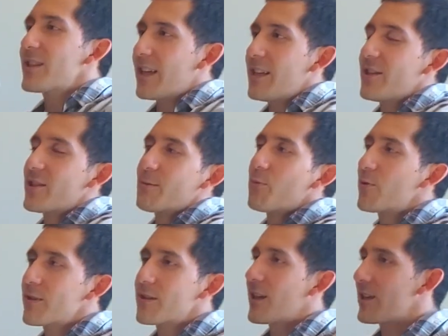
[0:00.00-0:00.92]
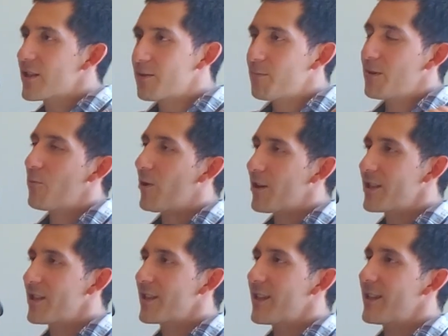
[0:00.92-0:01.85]
any sports I should be
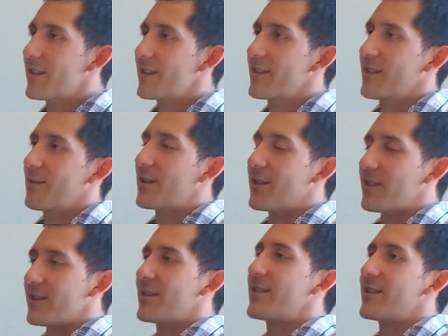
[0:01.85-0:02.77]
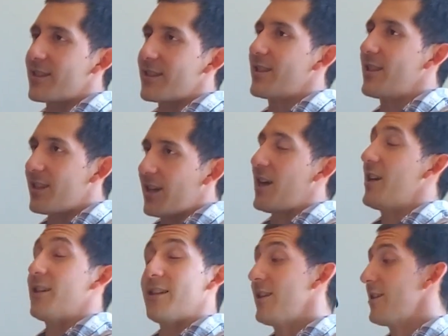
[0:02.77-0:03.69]
watching next, because
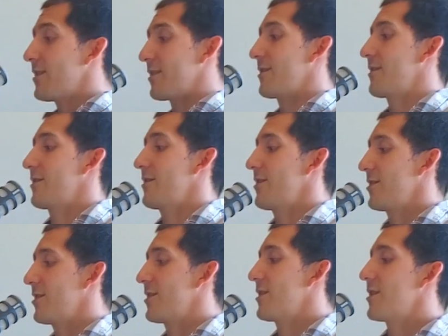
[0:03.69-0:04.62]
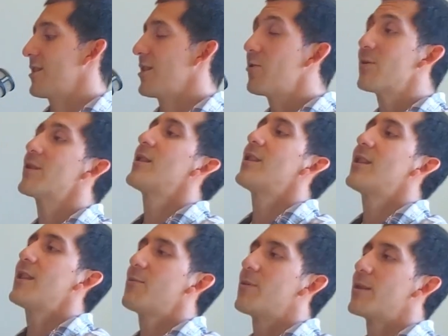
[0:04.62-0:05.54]
the USD
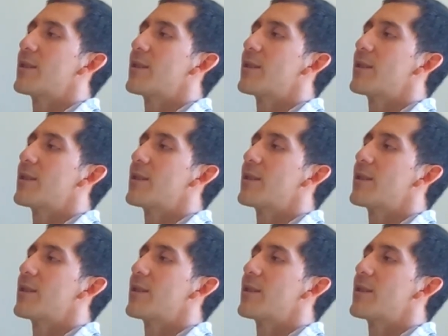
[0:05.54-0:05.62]
team